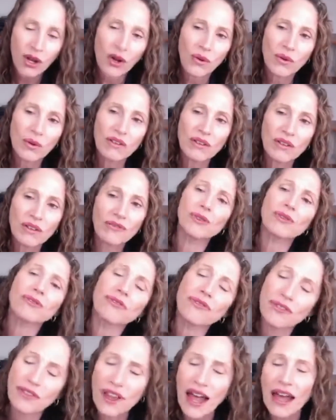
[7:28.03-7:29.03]
we feel
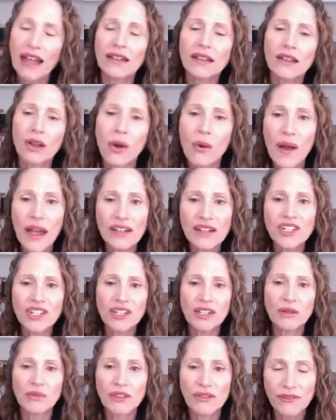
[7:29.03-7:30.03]
flat, low
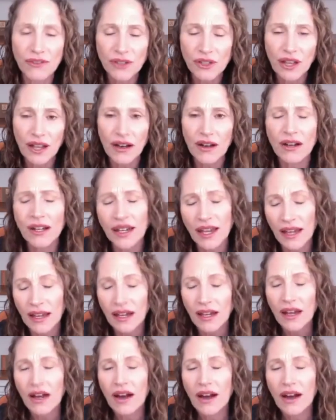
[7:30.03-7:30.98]
energy, and we feel like, okay,